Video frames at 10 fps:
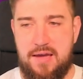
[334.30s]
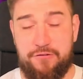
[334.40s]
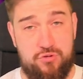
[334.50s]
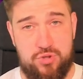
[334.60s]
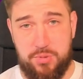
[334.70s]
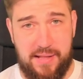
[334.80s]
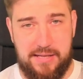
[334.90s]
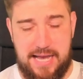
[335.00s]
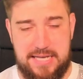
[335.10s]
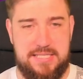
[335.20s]
through spell
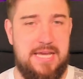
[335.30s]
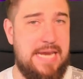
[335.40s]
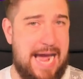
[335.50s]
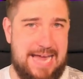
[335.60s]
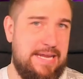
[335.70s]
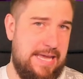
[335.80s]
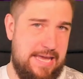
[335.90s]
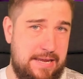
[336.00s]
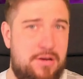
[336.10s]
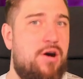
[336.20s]
casting and
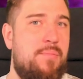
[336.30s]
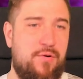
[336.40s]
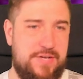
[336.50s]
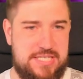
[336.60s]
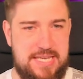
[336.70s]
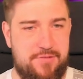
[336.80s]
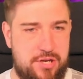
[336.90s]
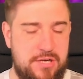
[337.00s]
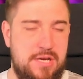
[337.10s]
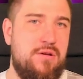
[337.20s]
hitting above a
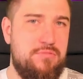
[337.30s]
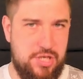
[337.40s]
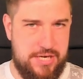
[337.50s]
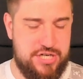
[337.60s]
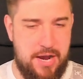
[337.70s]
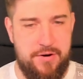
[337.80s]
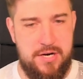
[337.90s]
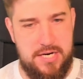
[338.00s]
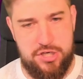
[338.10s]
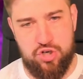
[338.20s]
7 to dish out an
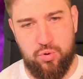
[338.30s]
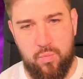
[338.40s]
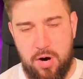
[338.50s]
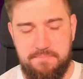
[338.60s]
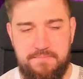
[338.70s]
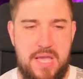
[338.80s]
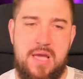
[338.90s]
additional 1.